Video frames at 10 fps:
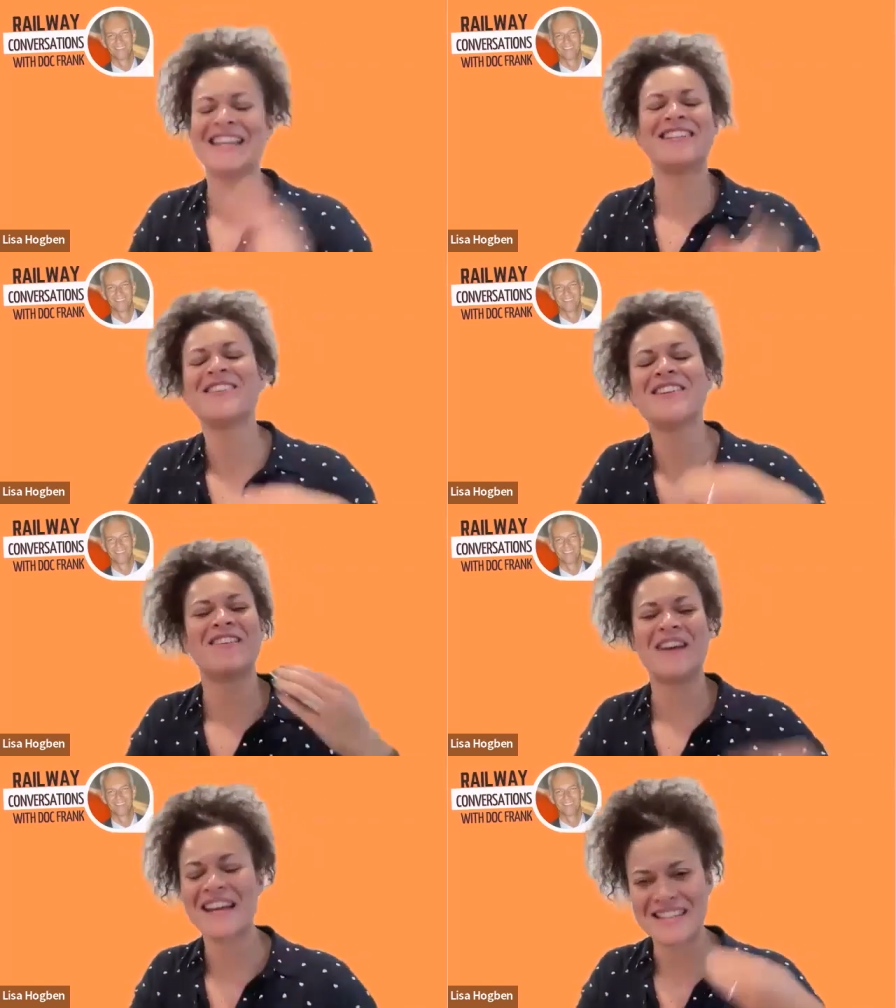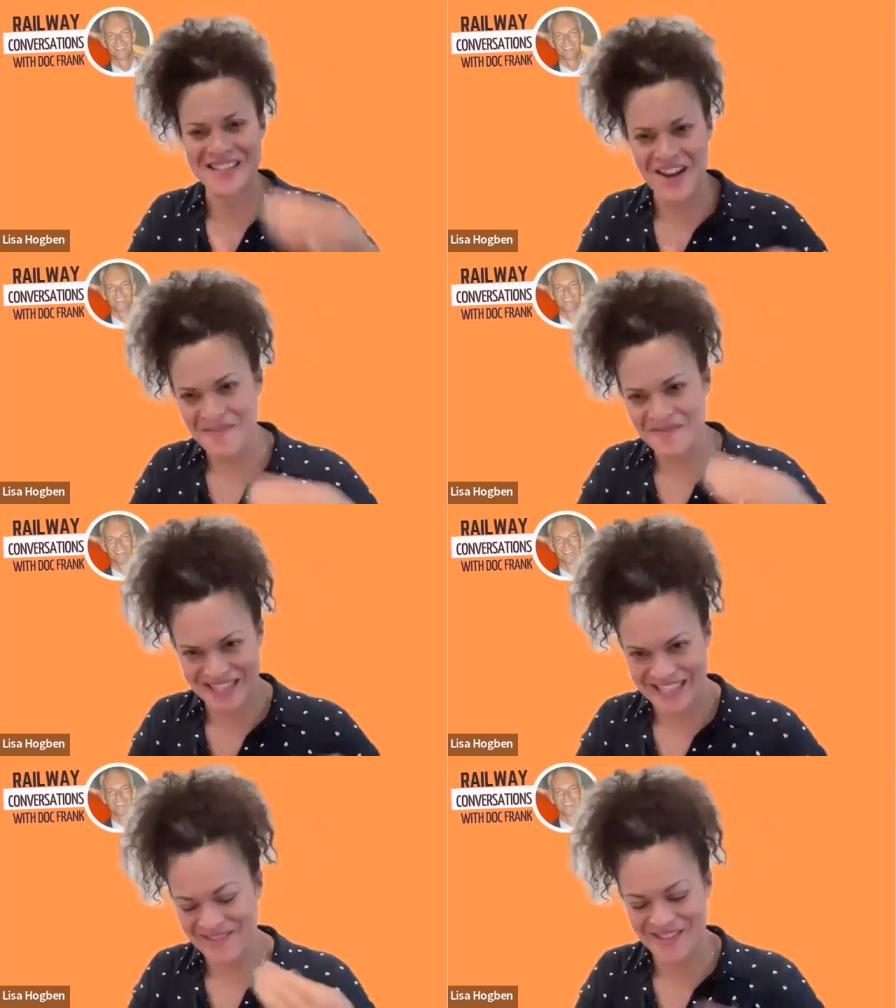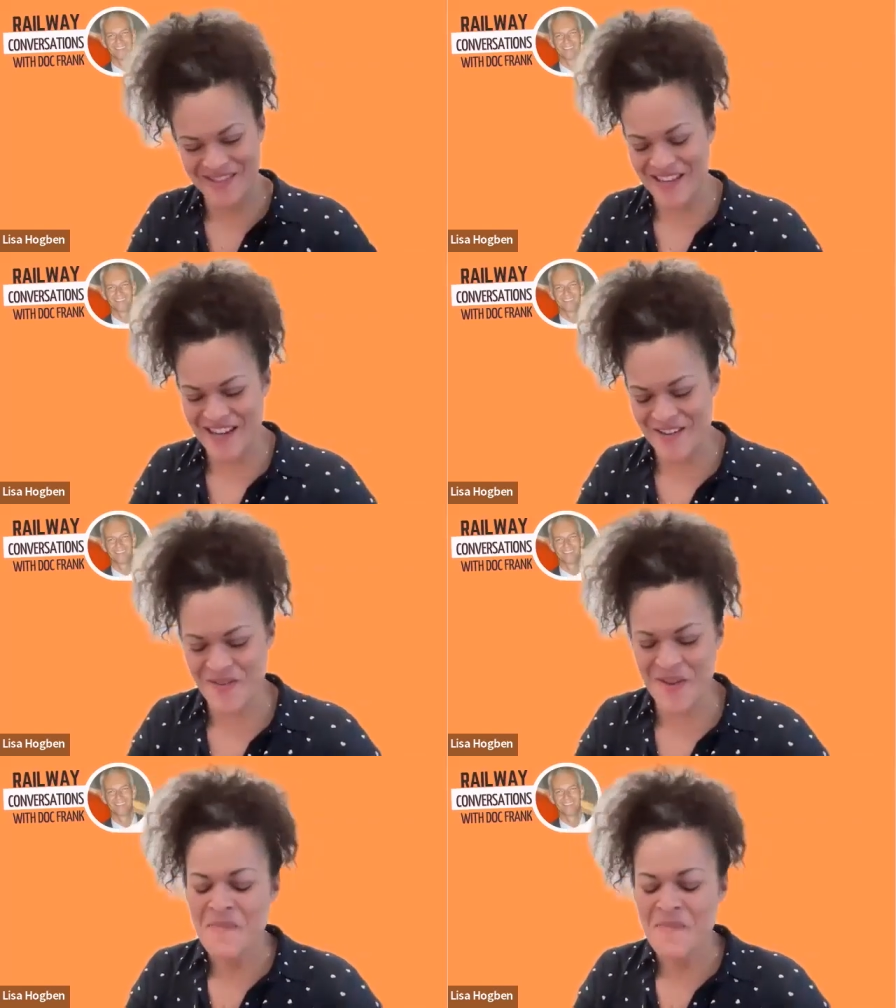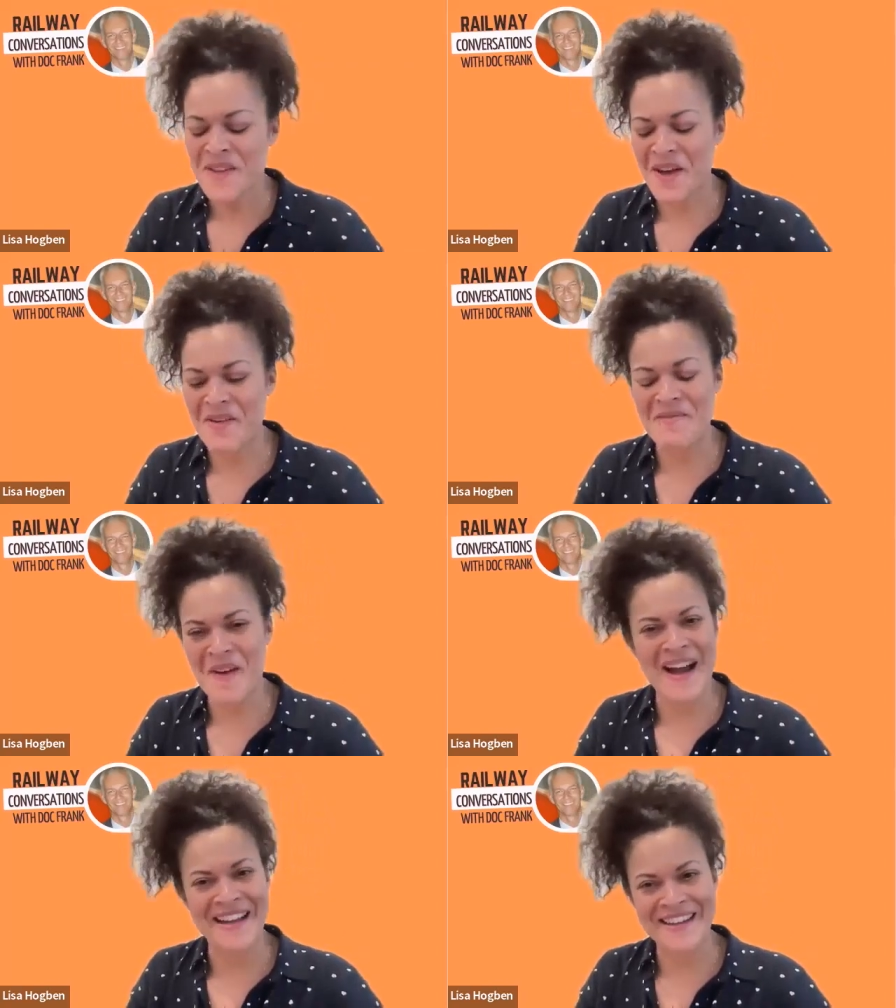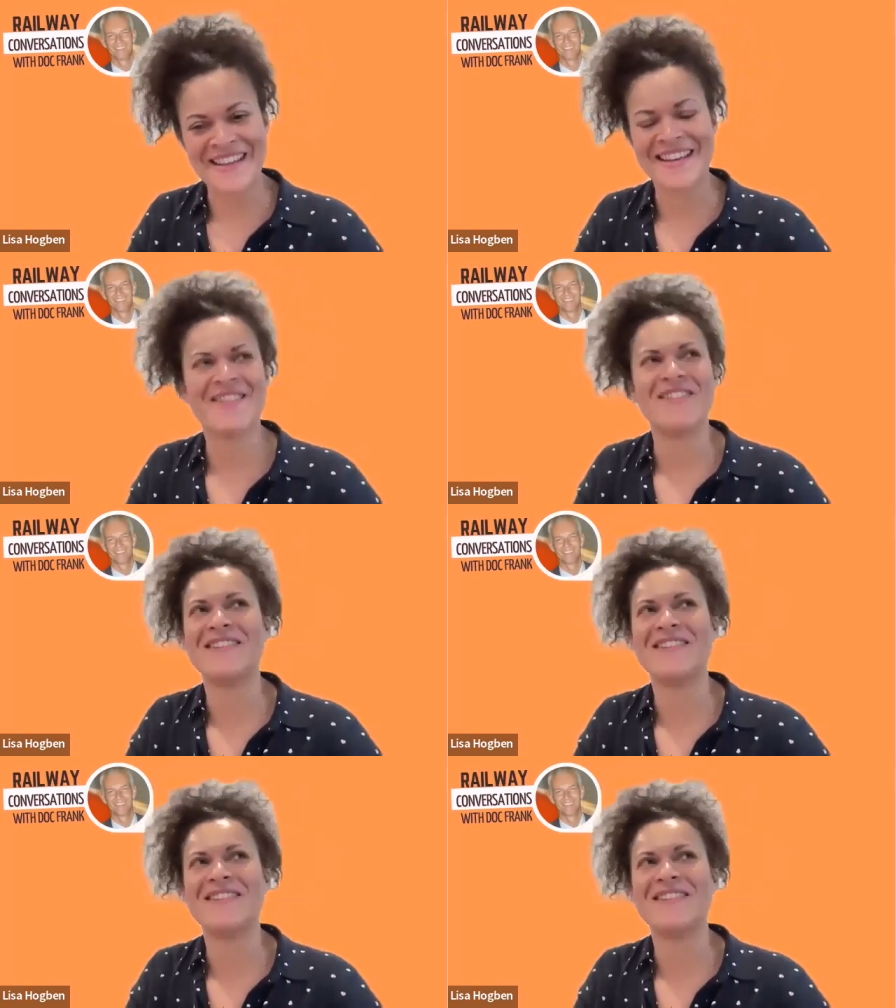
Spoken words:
and then the time just keeps on kind of going by, and you think,